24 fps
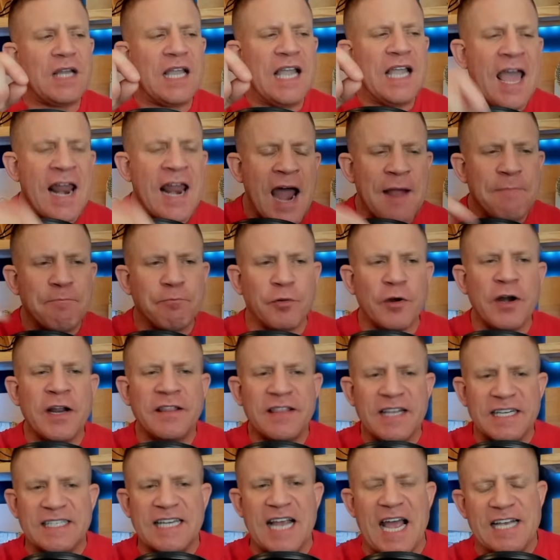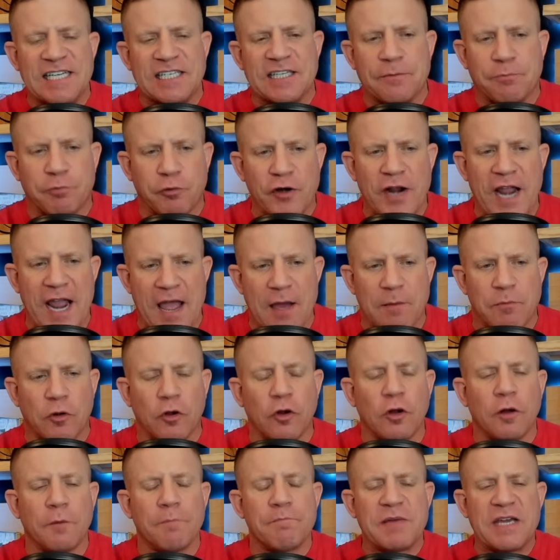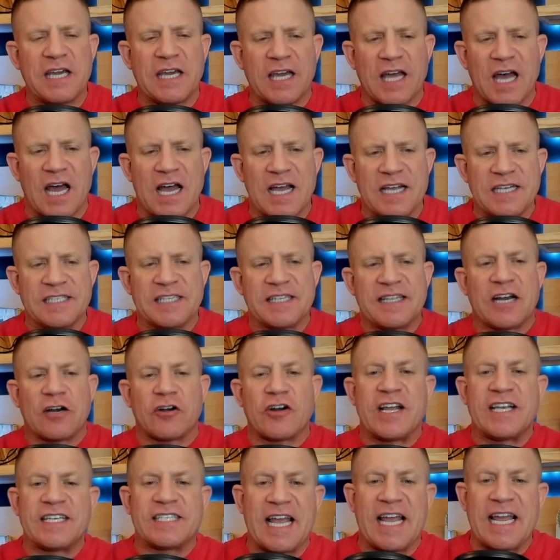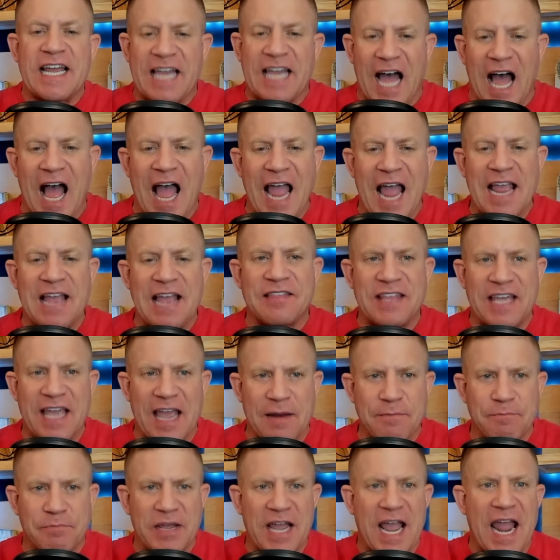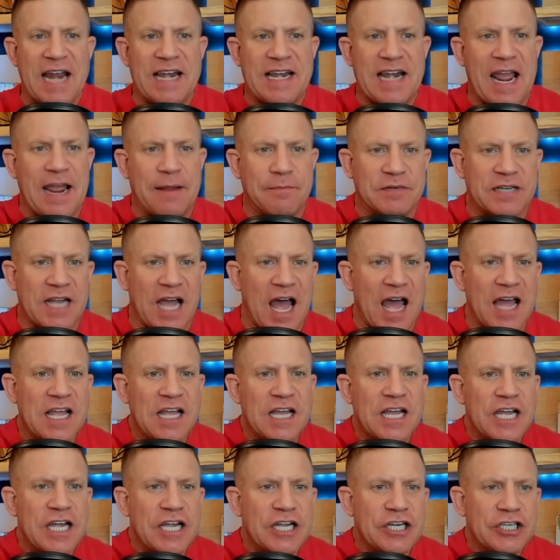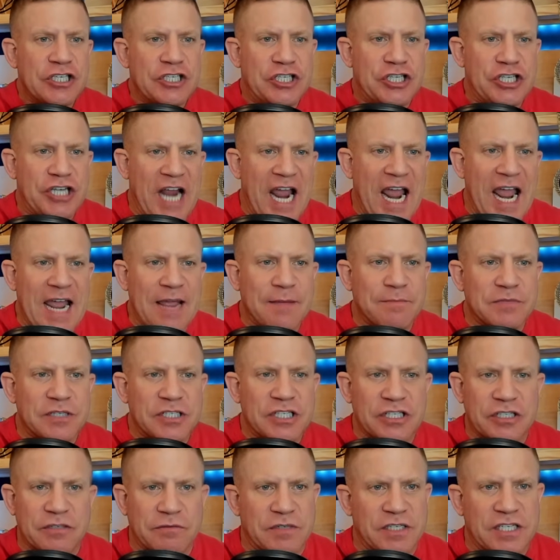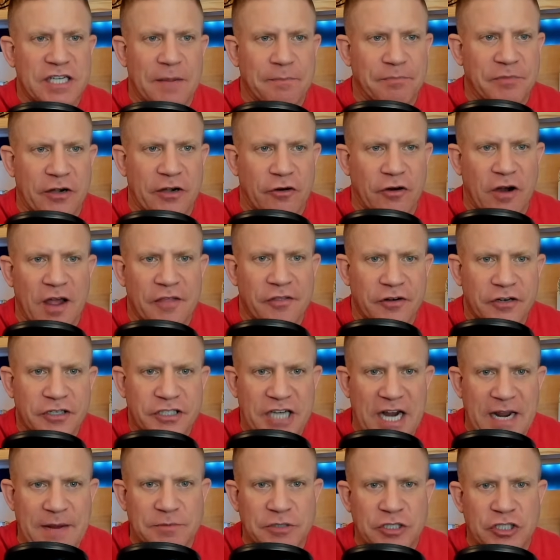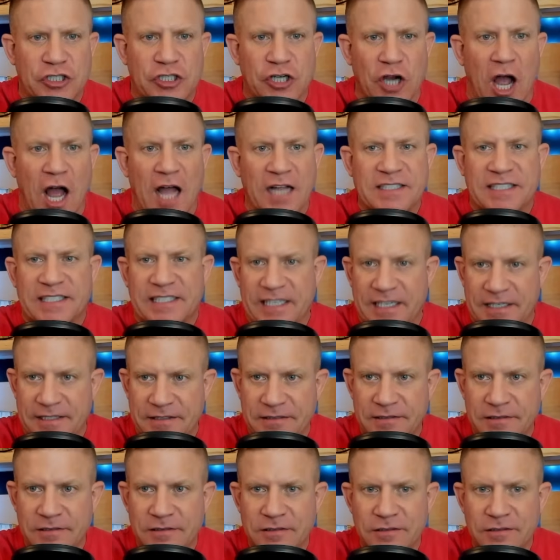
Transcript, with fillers: And I bring this as the preamble because there is a guy in the NBA named James something or other, James Johnson,